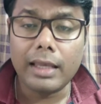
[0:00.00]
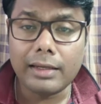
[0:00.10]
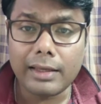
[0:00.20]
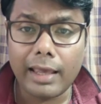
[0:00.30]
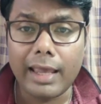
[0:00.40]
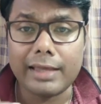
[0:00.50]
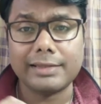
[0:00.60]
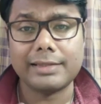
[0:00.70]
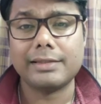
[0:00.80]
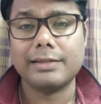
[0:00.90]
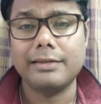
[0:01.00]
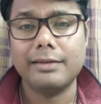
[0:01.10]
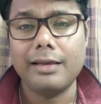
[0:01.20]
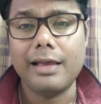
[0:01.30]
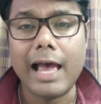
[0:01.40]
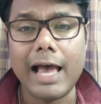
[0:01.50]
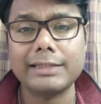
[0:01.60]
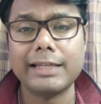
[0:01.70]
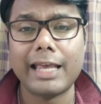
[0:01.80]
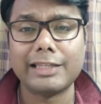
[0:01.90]
In case,
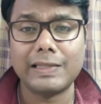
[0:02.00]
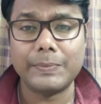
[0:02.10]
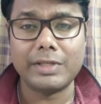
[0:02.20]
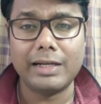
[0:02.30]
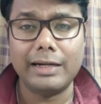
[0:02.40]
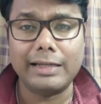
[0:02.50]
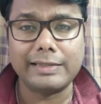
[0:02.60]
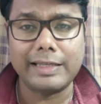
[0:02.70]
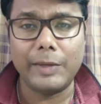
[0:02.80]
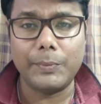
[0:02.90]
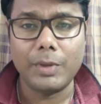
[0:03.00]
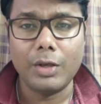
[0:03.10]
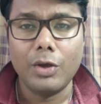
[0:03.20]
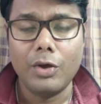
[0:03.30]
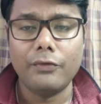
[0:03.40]
as an exception, let us keep.